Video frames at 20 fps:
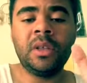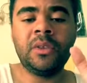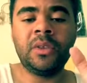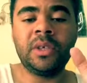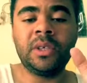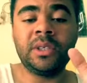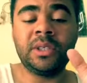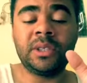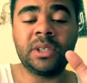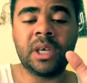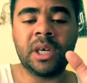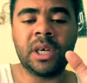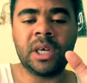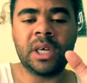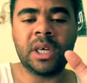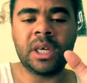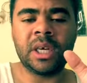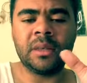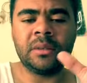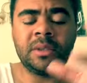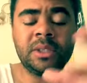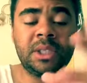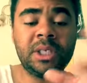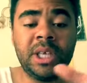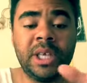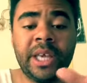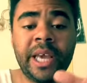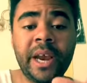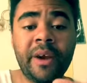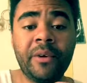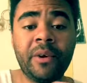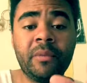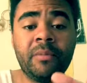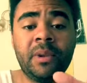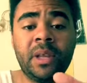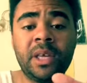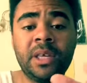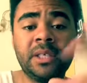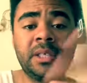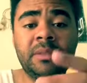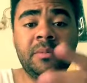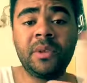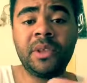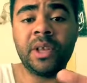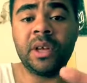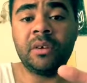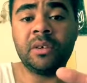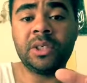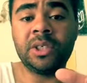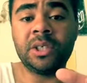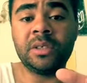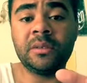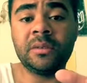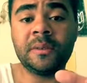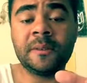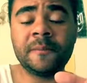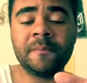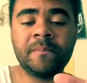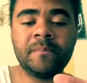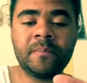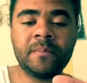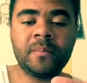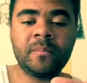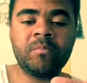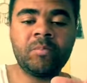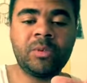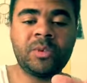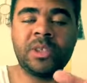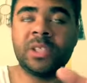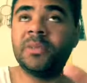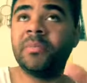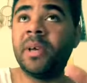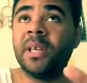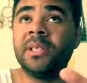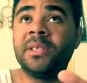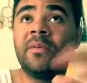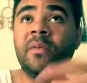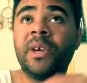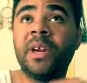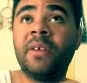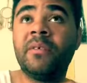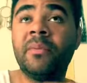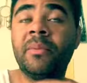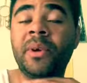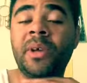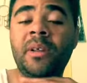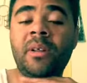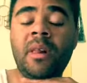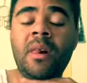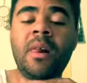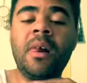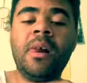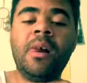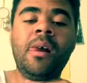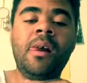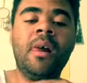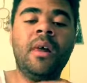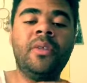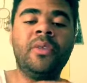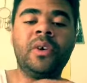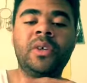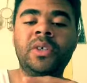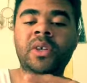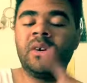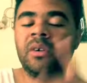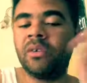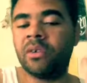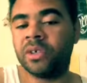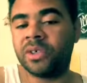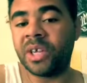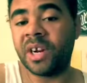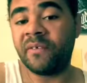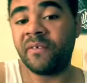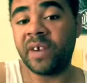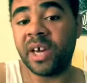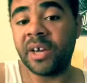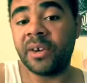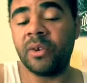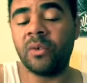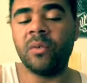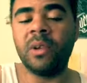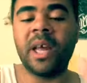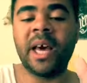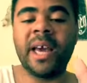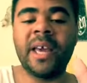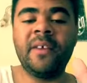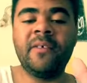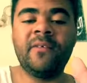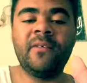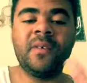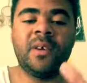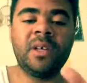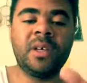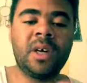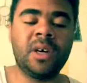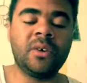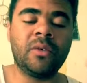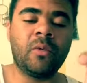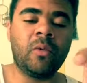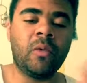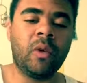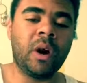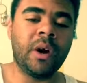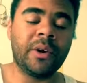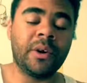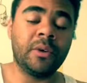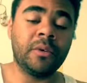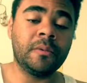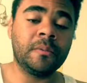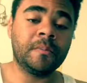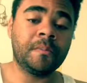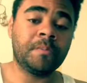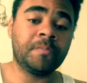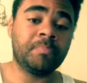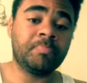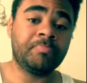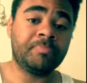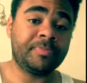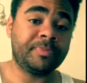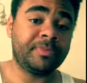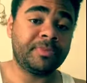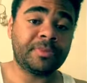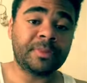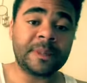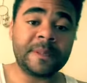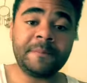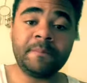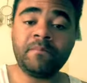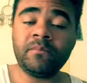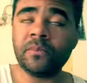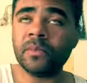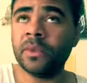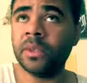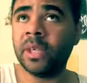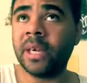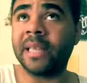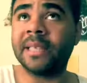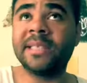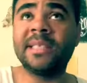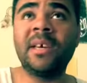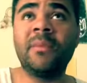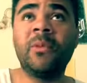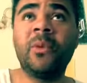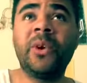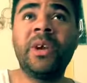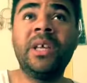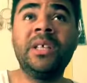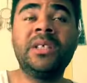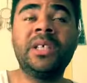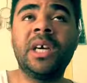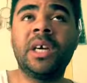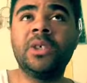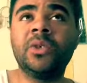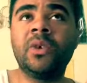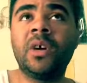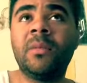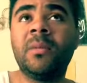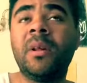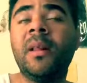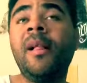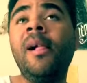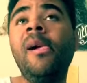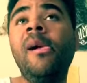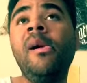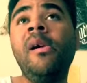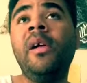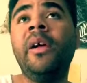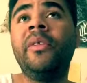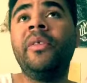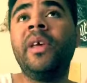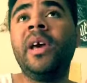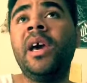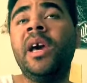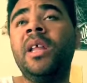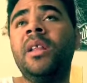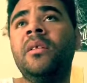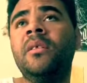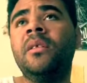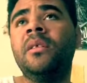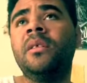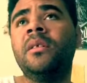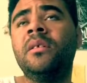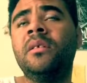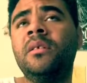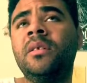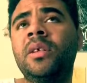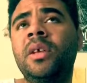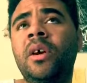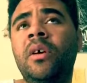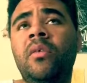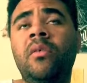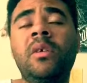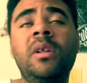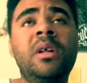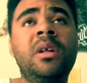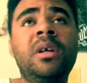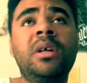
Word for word: This uh, sea carrier place, middle of the ocean, most expensive one ever built. They're Duncore trying to find new life underwater. You got submarines, you got drama. Then, you know,